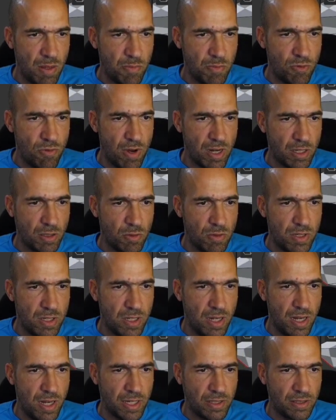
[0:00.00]
I'm trying to
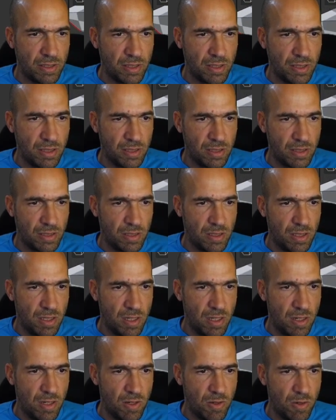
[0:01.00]
select
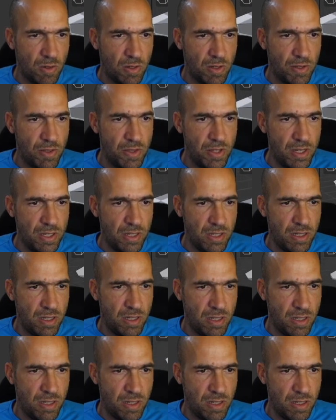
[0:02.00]
only
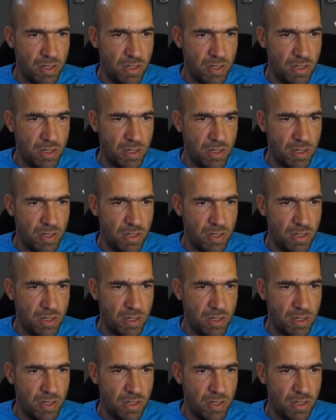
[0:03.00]
this.